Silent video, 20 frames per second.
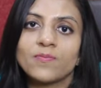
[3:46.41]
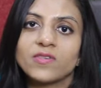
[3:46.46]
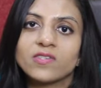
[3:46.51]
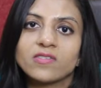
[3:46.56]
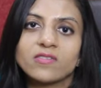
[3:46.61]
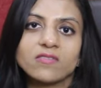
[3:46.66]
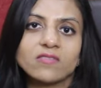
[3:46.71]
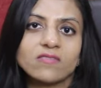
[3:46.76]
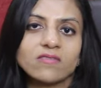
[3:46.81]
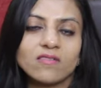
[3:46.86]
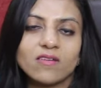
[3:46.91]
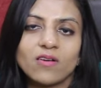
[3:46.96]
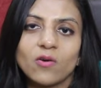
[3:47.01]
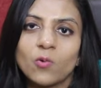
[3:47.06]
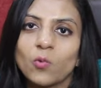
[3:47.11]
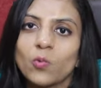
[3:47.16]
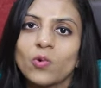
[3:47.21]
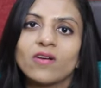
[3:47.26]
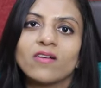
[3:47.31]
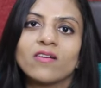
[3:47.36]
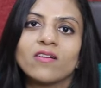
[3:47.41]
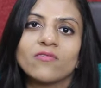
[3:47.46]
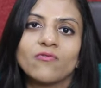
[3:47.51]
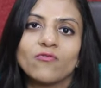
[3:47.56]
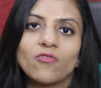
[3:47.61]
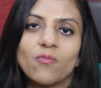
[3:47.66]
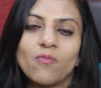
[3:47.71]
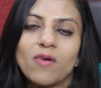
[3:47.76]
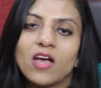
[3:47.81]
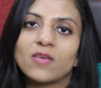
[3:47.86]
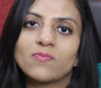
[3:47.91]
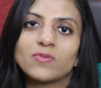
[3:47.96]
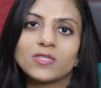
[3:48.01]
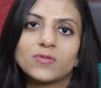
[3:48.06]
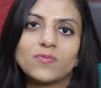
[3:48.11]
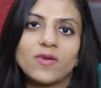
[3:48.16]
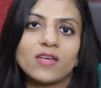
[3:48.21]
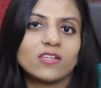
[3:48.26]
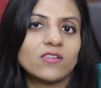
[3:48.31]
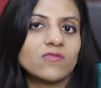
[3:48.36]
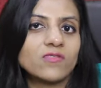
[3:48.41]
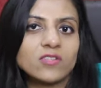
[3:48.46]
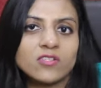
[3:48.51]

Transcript: This is a world, from my perspective,